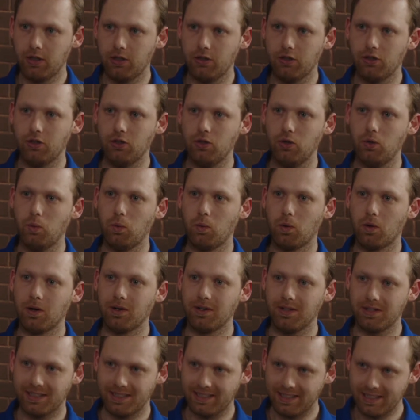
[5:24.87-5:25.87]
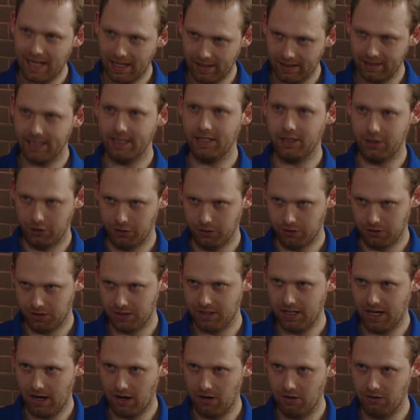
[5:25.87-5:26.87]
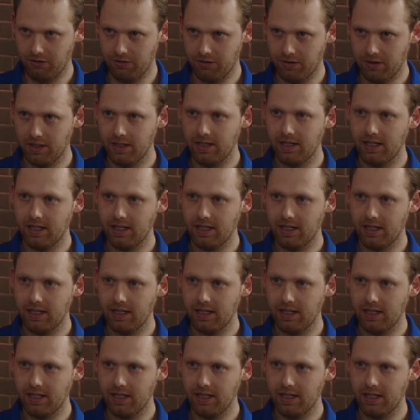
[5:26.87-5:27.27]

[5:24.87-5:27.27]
you were selling yourself